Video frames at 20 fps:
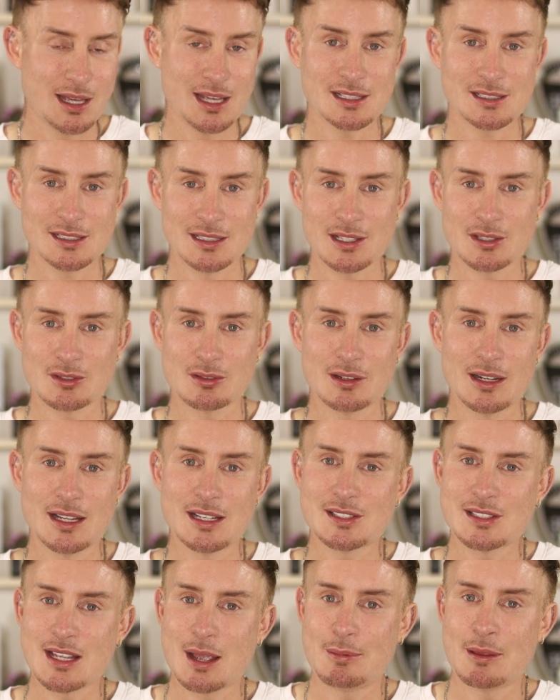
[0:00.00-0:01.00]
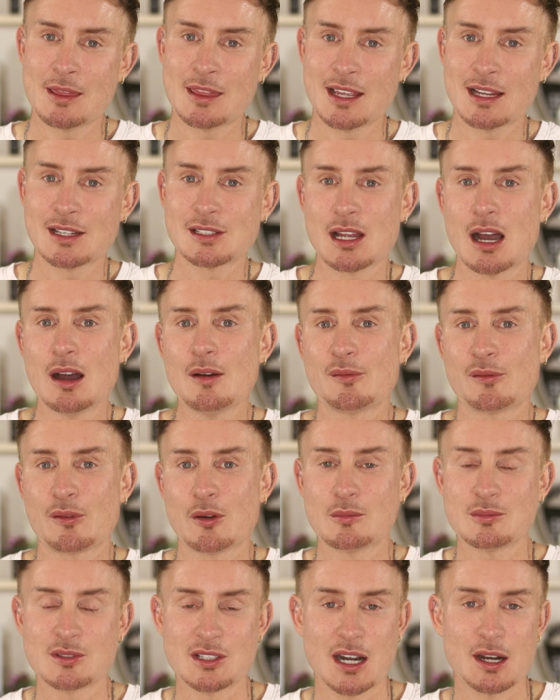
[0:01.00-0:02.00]
It's literally stepping things up
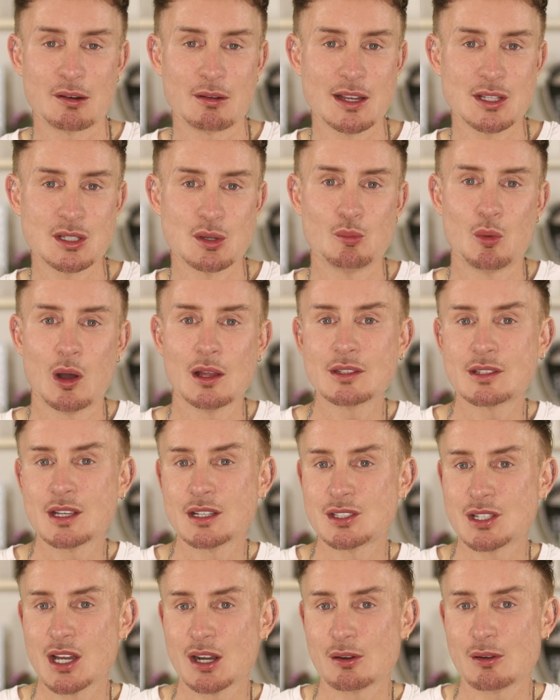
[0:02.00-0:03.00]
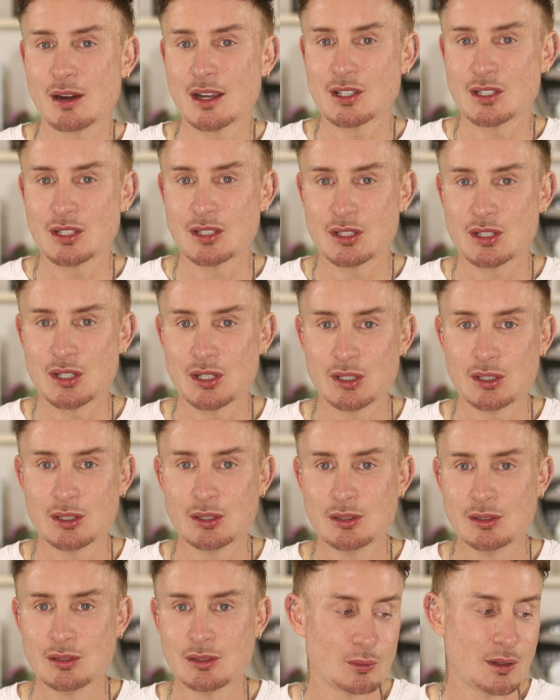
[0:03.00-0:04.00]
from generation 1 to generation
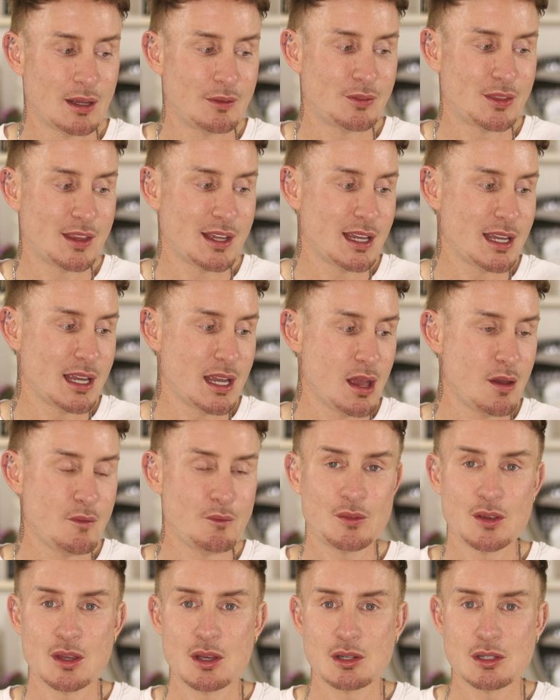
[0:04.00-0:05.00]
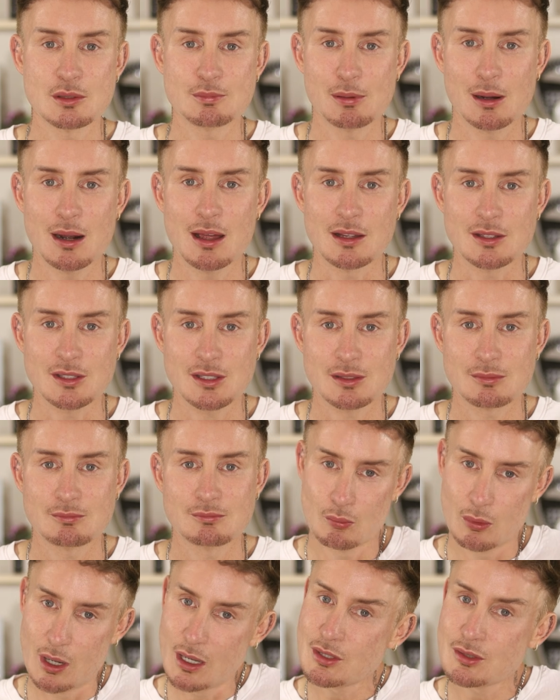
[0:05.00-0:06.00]
2 with the INFUSE Plus,
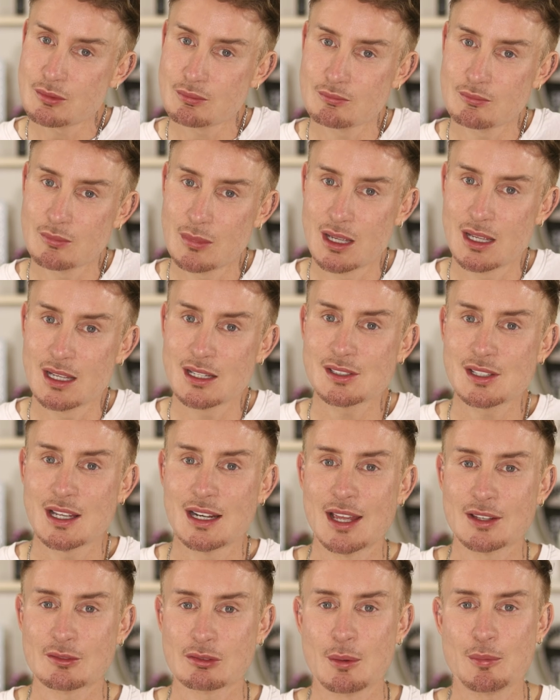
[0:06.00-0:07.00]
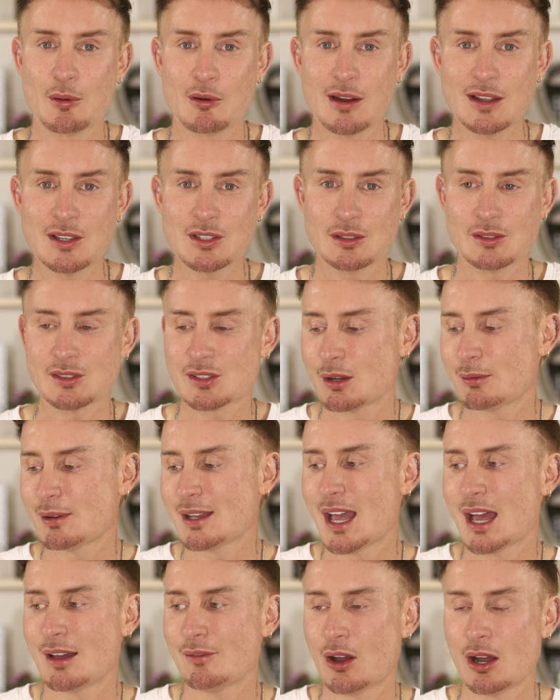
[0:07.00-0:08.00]
which is electroporation. So
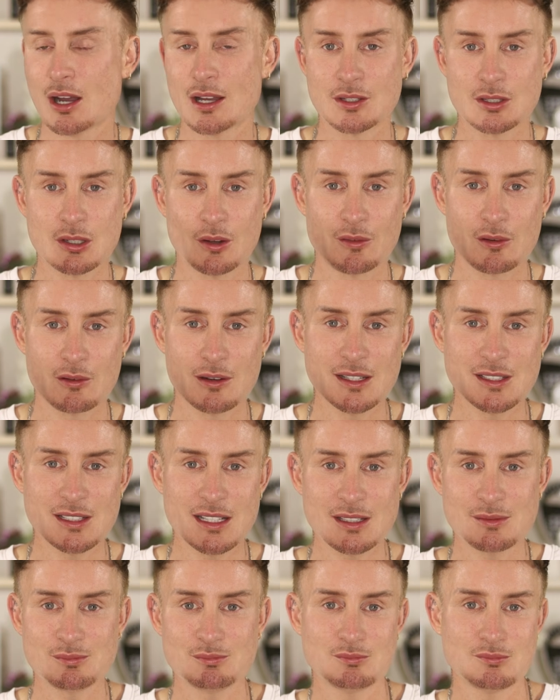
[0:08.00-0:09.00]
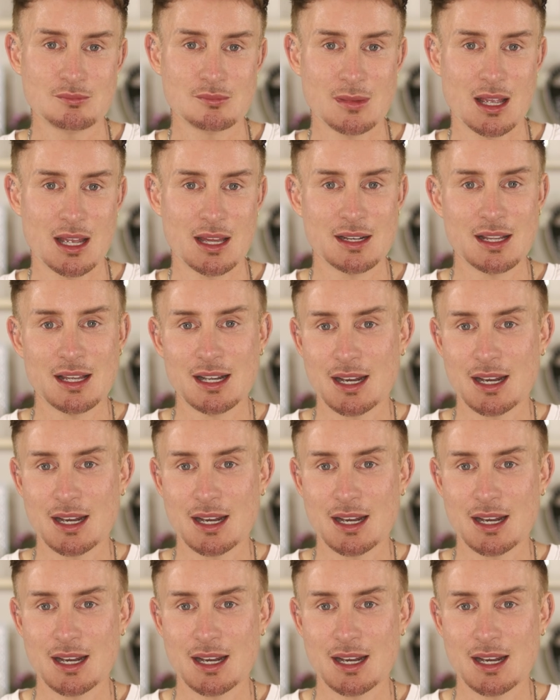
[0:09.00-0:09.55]
we have iontophoresis and